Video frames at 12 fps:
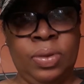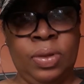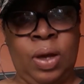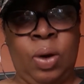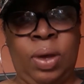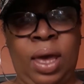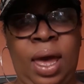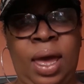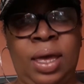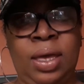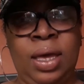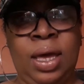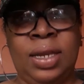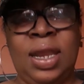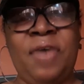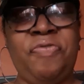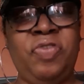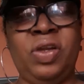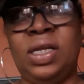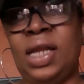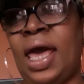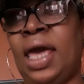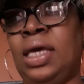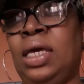Okay? Not feeling
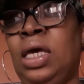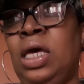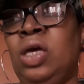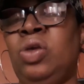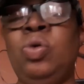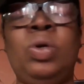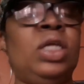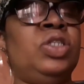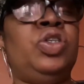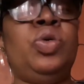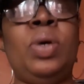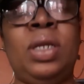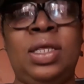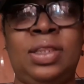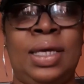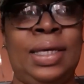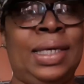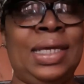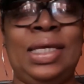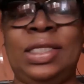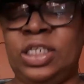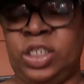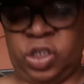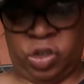like you can do anything, getting
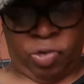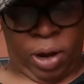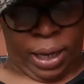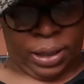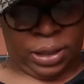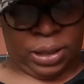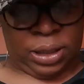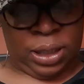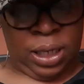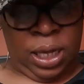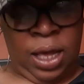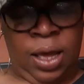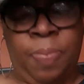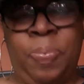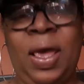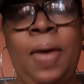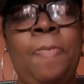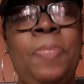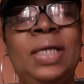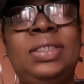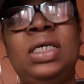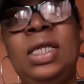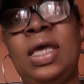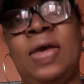distressed, being
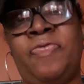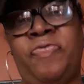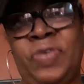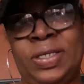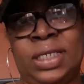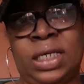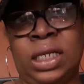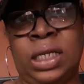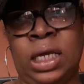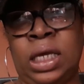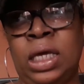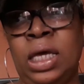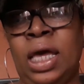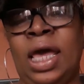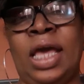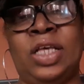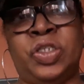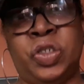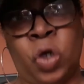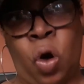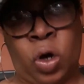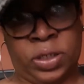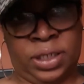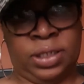mentally and physically
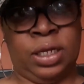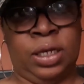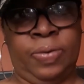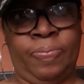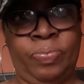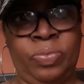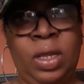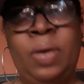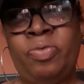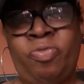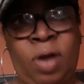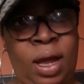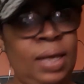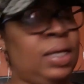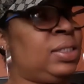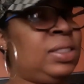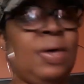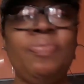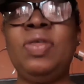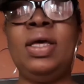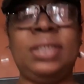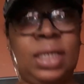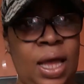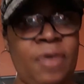exhausted, right? Because some
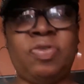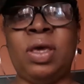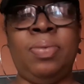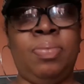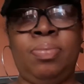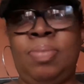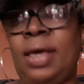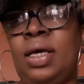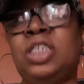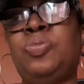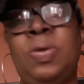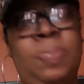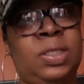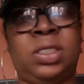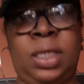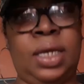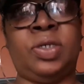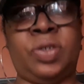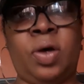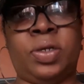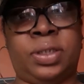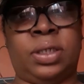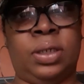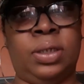things in life can make us be mentally
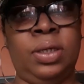exhausted.